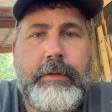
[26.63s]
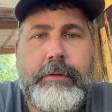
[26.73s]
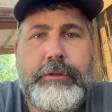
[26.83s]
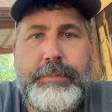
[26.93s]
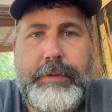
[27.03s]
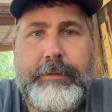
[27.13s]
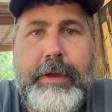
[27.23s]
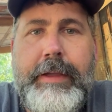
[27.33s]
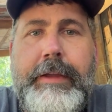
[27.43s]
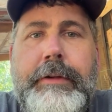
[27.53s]
Just be
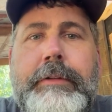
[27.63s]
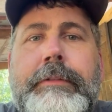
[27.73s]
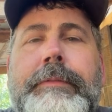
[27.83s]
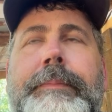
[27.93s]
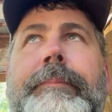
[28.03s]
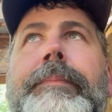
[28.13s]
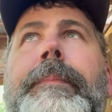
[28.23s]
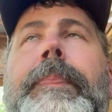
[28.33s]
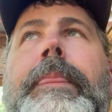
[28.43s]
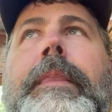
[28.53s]
right here
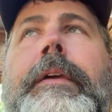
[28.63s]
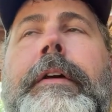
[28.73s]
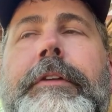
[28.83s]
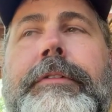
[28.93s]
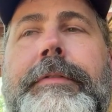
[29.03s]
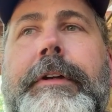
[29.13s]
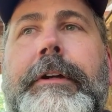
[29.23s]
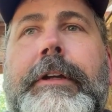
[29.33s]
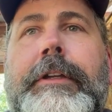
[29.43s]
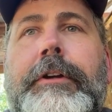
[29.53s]
in this
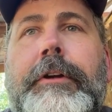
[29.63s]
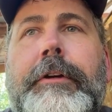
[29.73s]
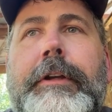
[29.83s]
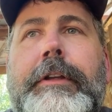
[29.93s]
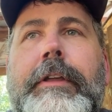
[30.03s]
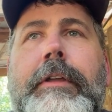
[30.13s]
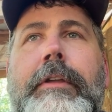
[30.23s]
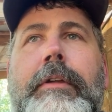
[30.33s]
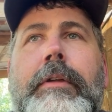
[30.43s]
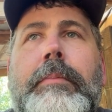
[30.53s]
very current
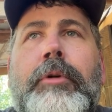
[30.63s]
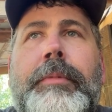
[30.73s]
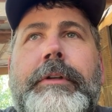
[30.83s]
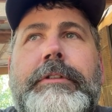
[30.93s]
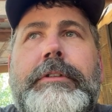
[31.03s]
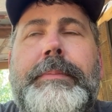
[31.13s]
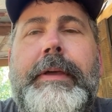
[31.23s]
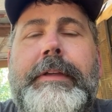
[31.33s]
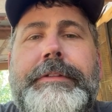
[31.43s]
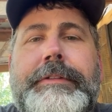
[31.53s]
moment of
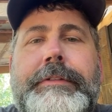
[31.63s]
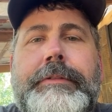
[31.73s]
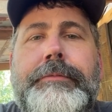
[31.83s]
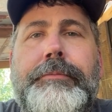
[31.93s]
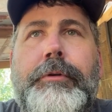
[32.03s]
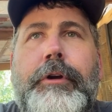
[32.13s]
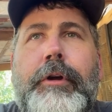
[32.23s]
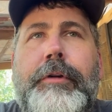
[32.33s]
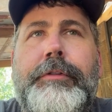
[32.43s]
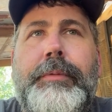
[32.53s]
space,
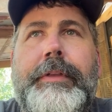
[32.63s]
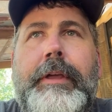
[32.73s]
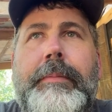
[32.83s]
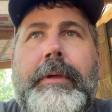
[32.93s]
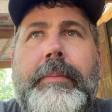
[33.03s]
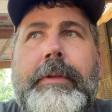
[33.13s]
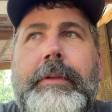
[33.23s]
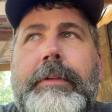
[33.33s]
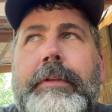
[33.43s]
regardless of where that may be.